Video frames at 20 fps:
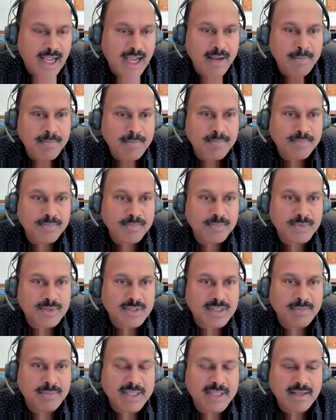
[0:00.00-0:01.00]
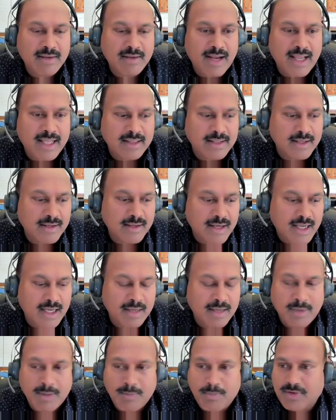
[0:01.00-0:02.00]
I'm Timothy Randhir.
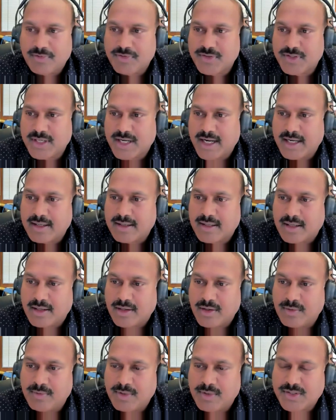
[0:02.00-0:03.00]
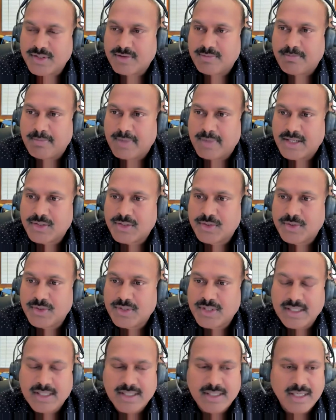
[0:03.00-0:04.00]
I'm a professor at University of
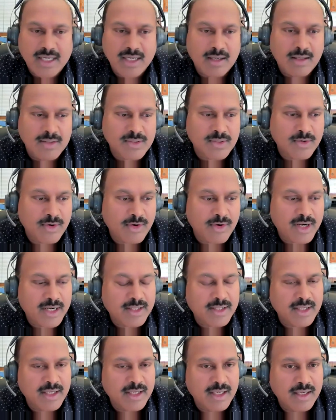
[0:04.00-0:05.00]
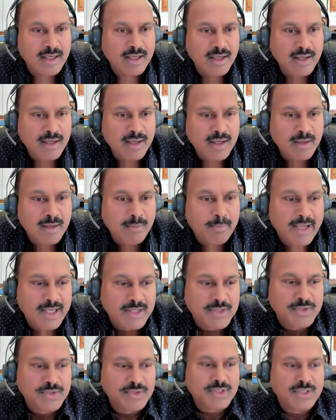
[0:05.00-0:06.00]
Massachusetts. I also direct the
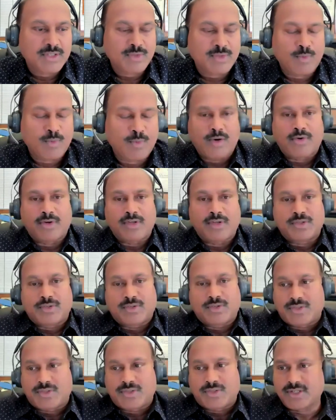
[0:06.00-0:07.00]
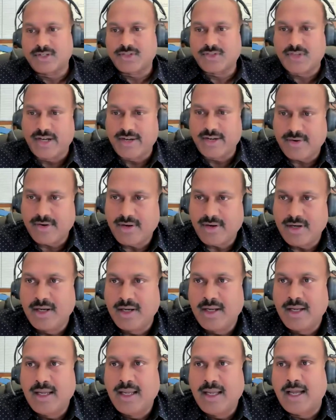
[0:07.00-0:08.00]
Massachusetts Water Resource Research Center.
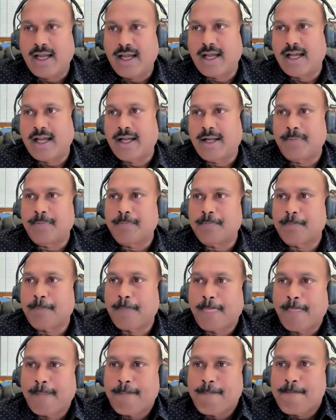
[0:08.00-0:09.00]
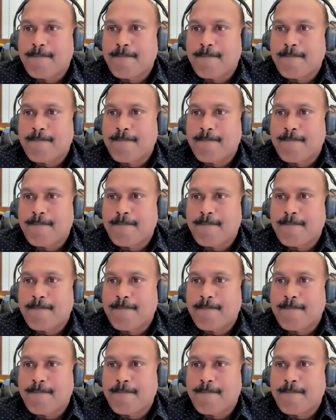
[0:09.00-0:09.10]
And